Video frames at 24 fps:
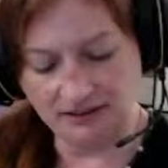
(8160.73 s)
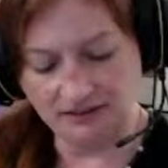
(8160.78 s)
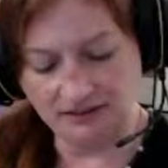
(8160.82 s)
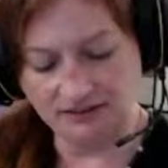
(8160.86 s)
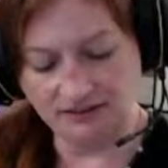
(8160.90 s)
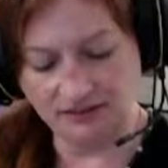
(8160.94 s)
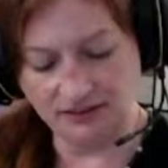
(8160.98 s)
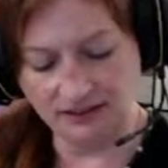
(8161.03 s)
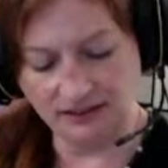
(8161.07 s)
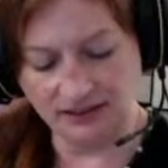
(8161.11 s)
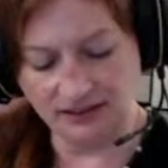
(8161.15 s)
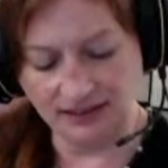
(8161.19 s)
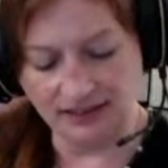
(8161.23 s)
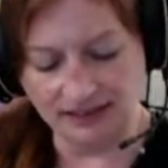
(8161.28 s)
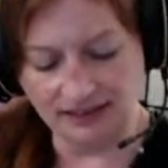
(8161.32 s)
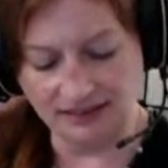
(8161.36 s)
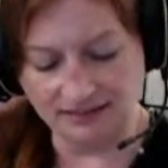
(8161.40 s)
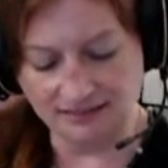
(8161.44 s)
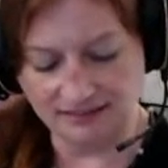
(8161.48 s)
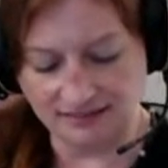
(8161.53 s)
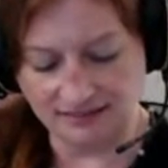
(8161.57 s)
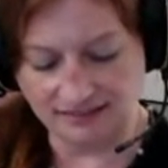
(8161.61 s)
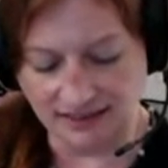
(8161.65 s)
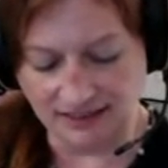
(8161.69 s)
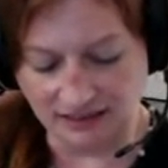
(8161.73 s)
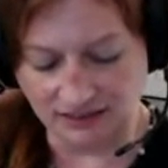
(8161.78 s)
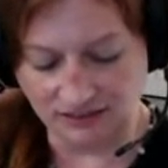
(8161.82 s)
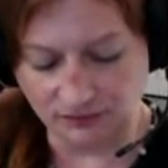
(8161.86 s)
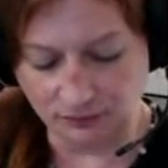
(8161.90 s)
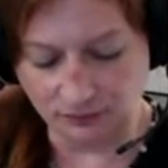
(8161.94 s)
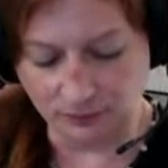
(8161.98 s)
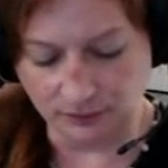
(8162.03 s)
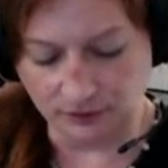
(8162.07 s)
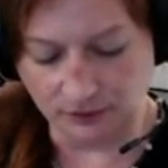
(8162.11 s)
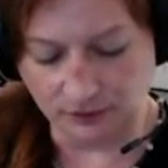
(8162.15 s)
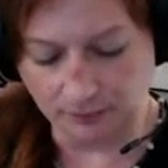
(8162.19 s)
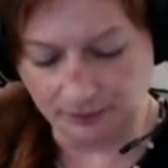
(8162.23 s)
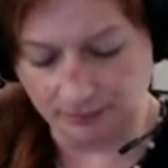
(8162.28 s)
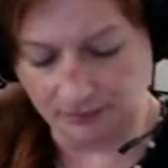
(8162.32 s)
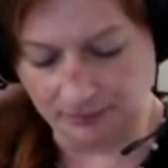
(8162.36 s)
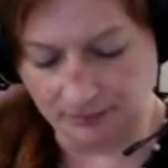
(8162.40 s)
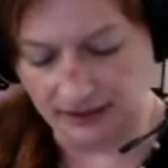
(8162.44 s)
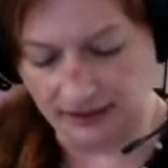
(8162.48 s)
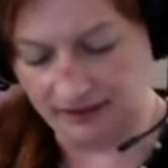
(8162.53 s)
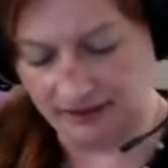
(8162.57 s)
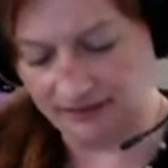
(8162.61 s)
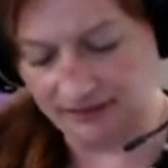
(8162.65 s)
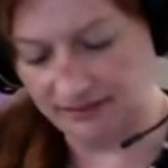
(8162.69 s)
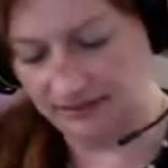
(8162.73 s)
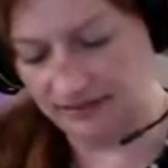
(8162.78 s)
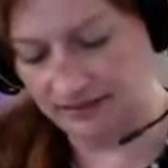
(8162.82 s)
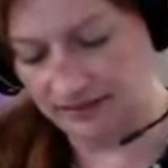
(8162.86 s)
the United States will be placed.